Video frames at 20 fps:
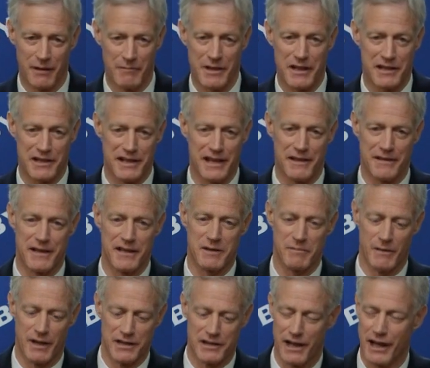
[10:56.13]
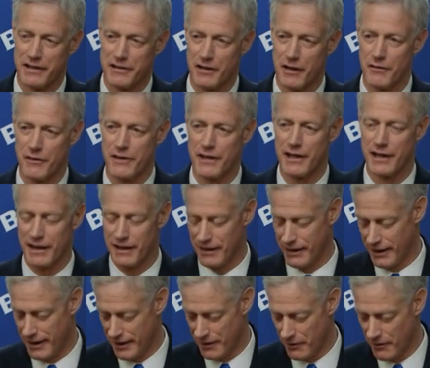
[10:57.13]
Let me just say this much. I don't
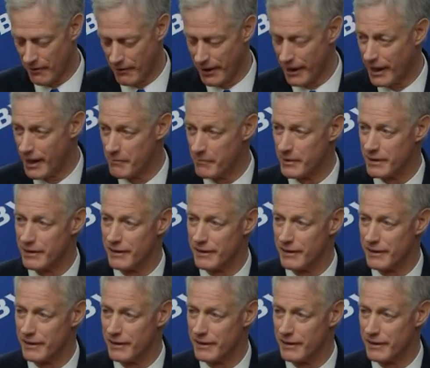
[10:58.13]
think growing up,